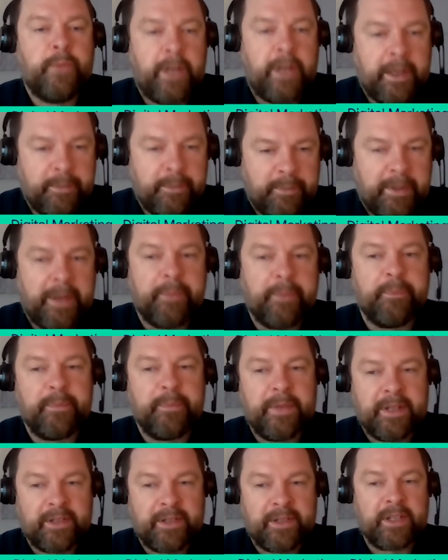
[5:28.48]
Yeah, yeah.
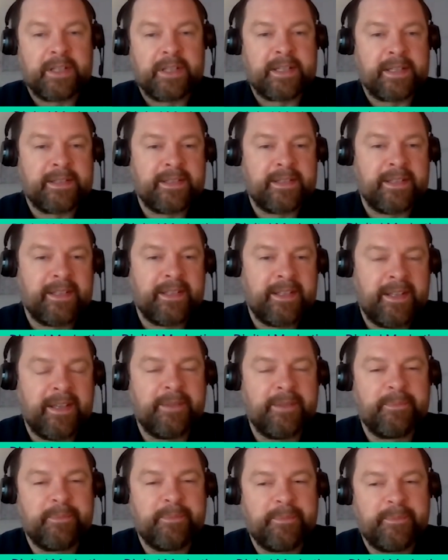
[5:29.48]
That, that, that's,
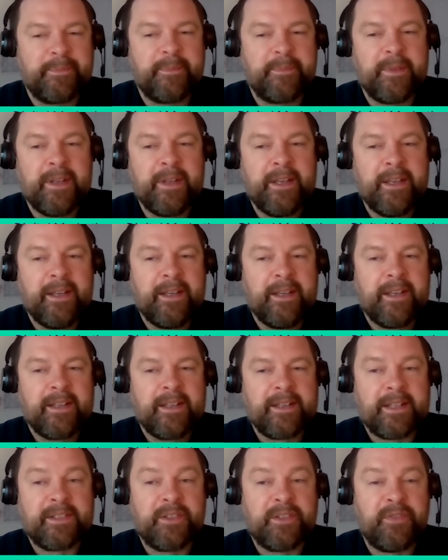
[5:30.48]
yeah.
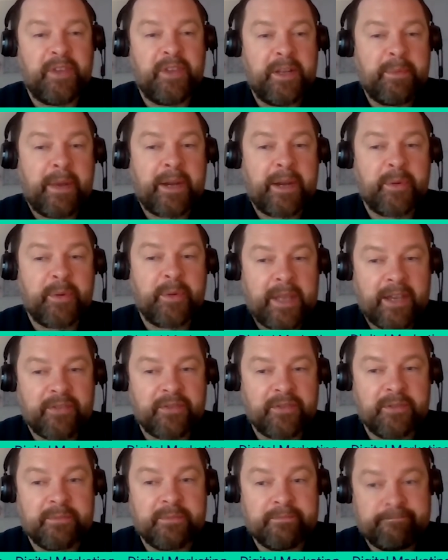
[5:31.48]
That's the feedback we
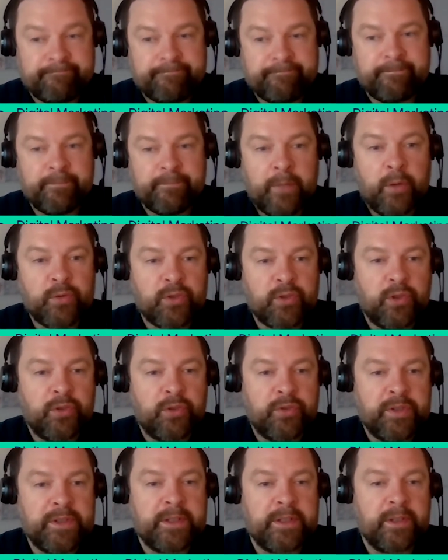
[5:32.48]
get from most
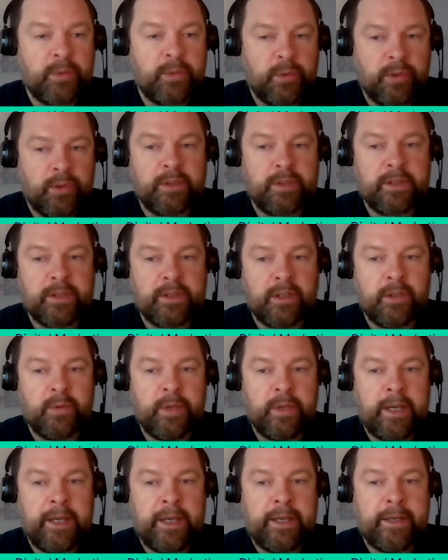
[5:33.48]
countries in the world.
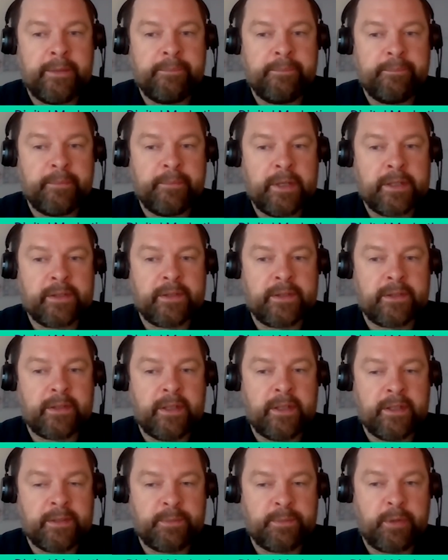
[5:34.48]
So um, it's,
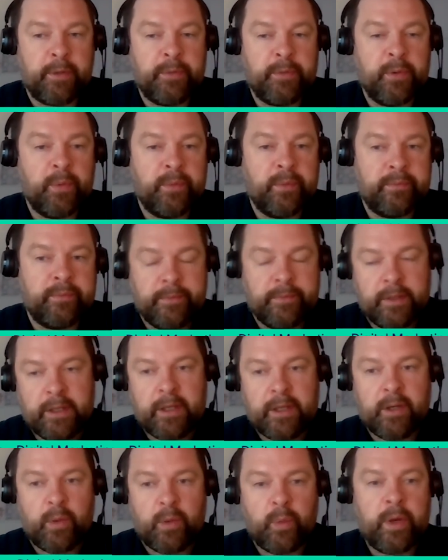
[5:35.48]
it's probably
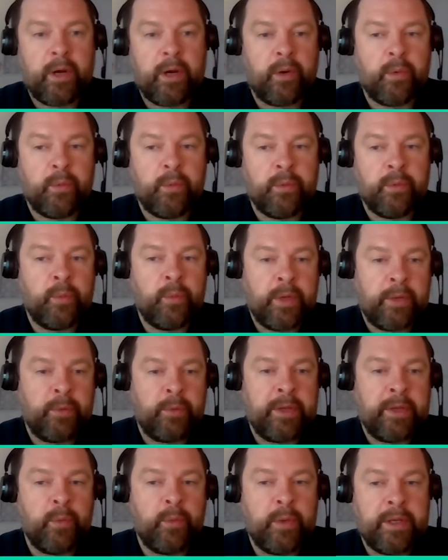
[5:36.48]
we're
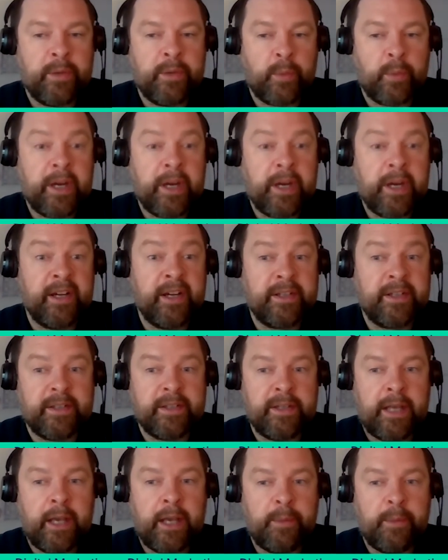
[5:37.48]
we, we we're here
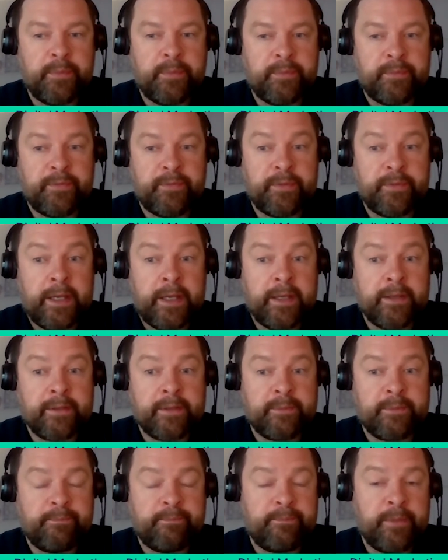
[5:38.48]
to help uh,
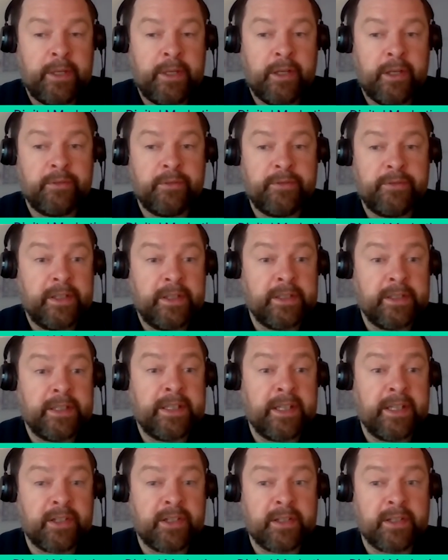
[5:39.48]
you know fill the
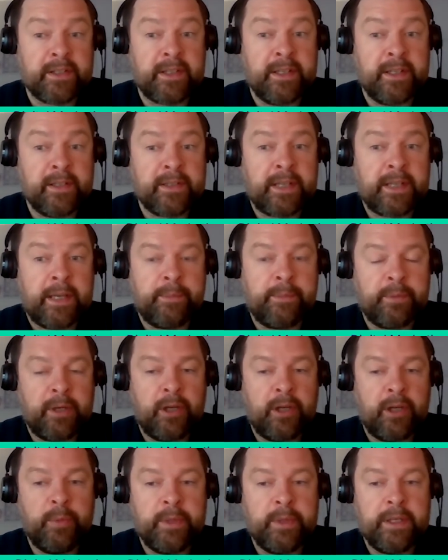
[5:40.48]
digital skills gap
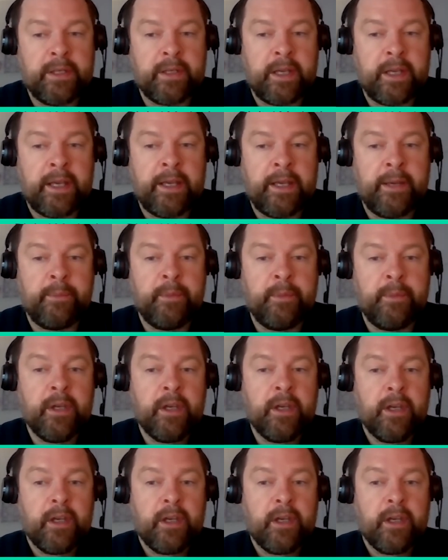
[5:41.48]
globally. Um,